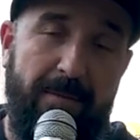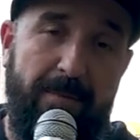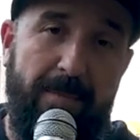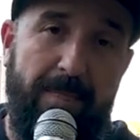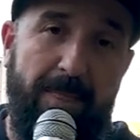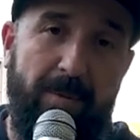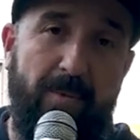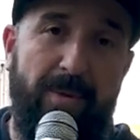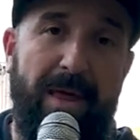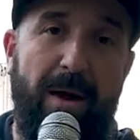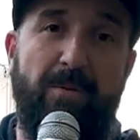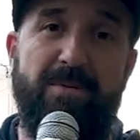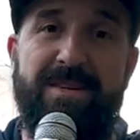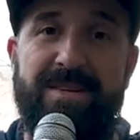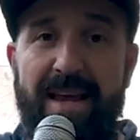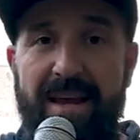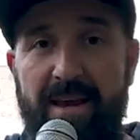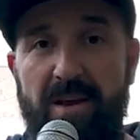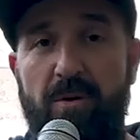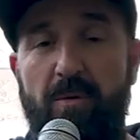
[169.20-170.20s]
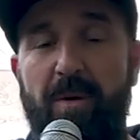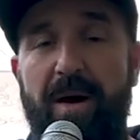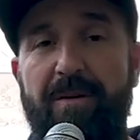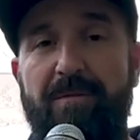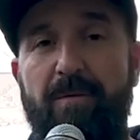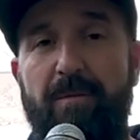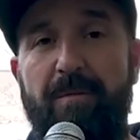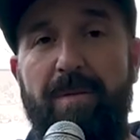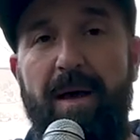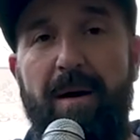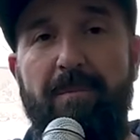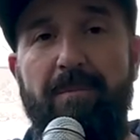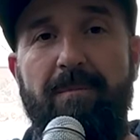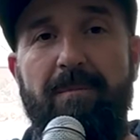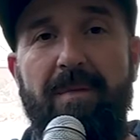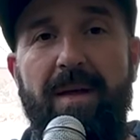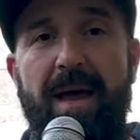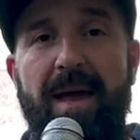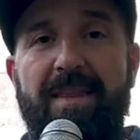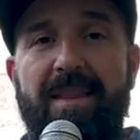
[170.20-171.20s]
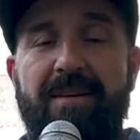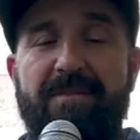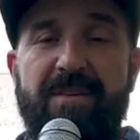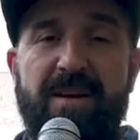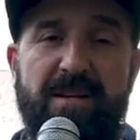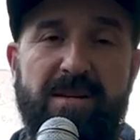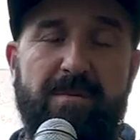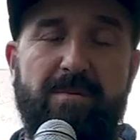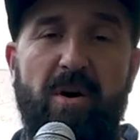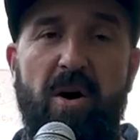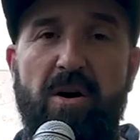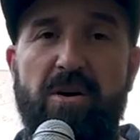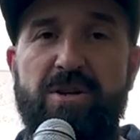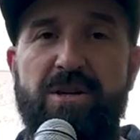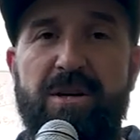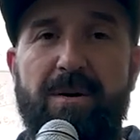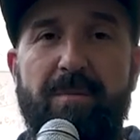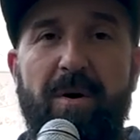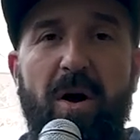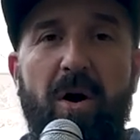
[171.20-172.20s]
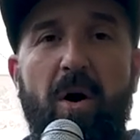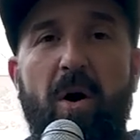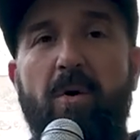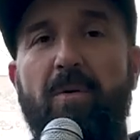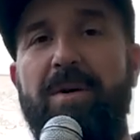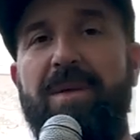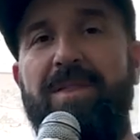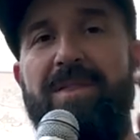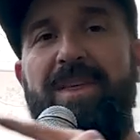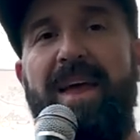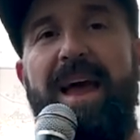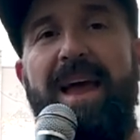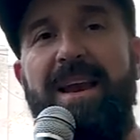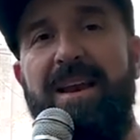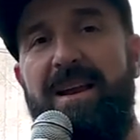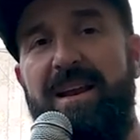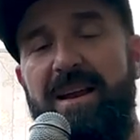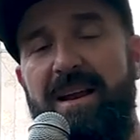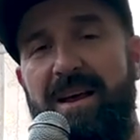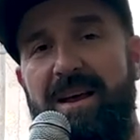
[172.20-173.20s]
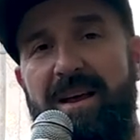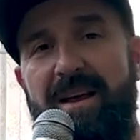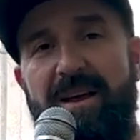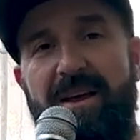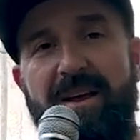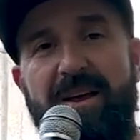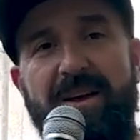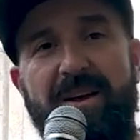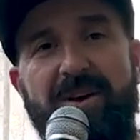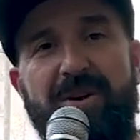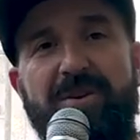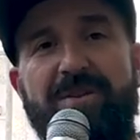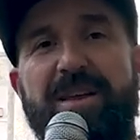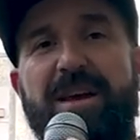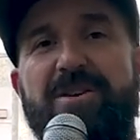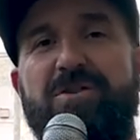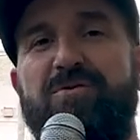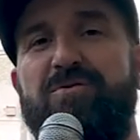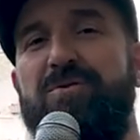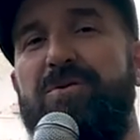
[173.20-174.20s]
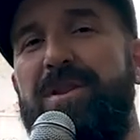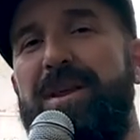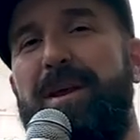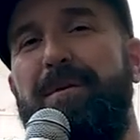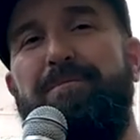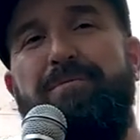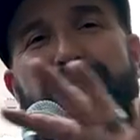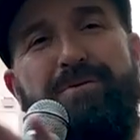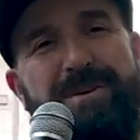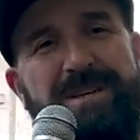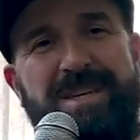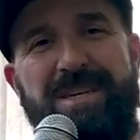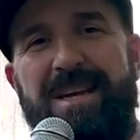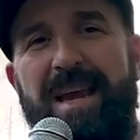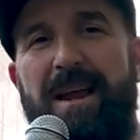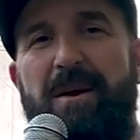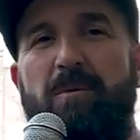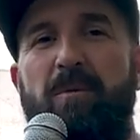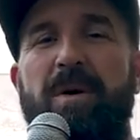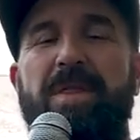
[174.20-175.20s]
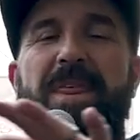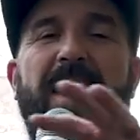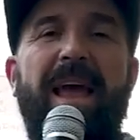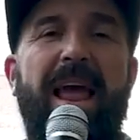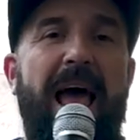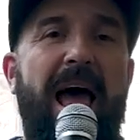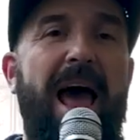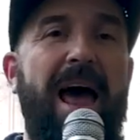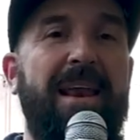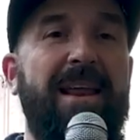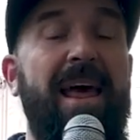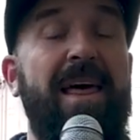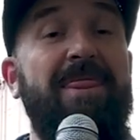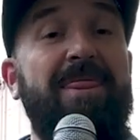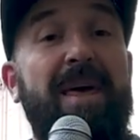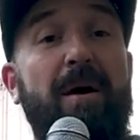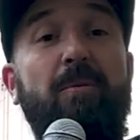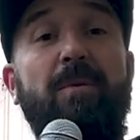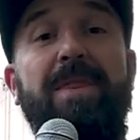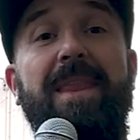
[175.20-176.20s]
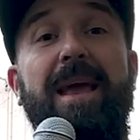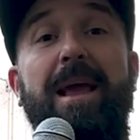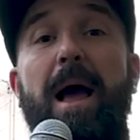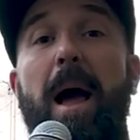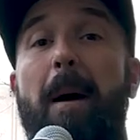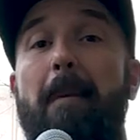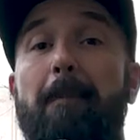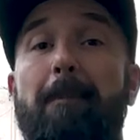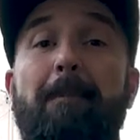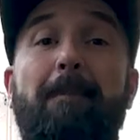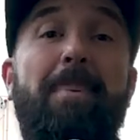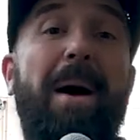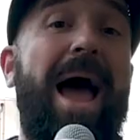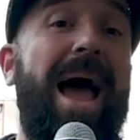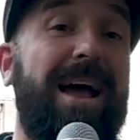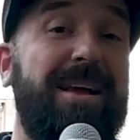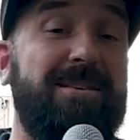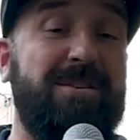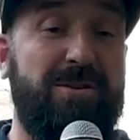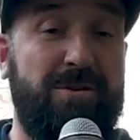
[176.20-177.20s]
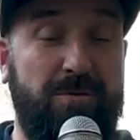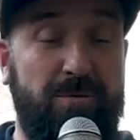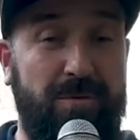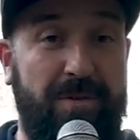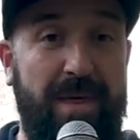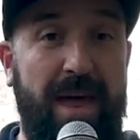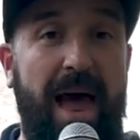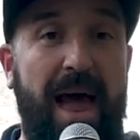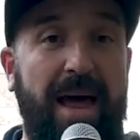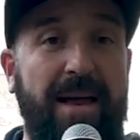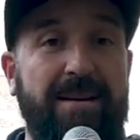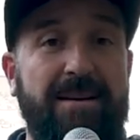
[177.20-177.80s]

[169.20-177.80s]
When that was taken away from them and they faced some hardship, only then could they truly appreciate what they had, and then when they got back to that,